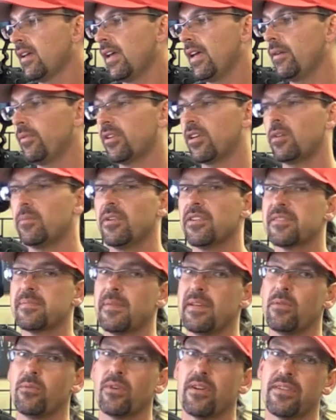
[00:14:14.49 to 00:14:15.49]
it would almost
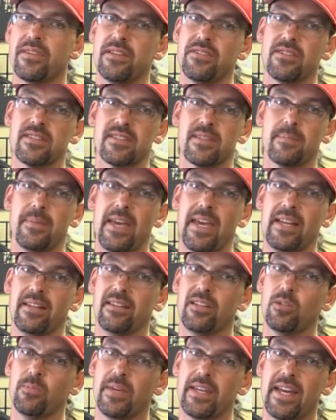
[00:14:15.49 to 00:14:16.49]
be worth it just to pay a
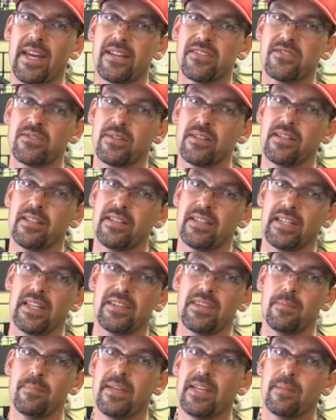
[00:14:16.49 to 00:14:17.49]
little bit extra and
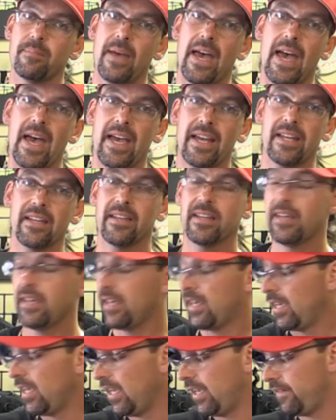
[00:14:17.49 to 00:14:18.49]
get the big bag.
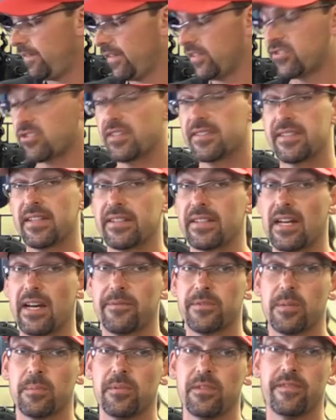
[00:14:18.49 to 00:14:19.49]
If it's just
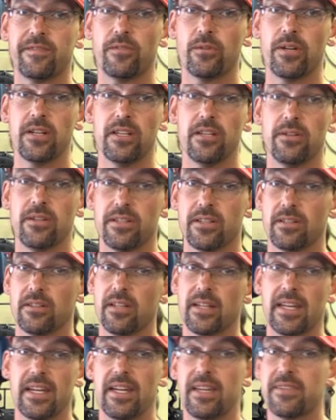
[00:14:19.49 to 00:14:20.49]
uncomfortable for you and you're
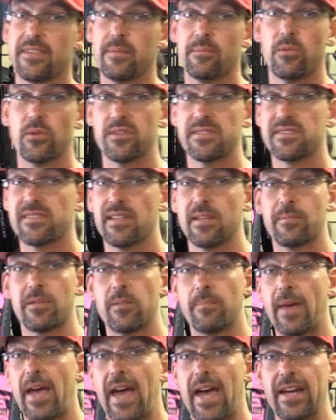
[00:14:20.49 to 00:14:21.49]
looking at the more slimmer
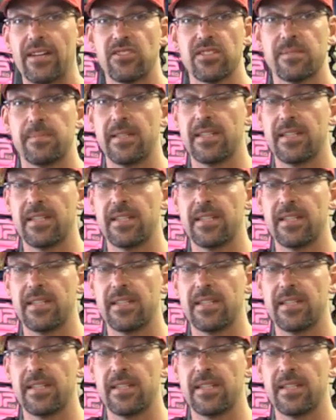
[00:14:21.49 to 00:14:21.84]
bag just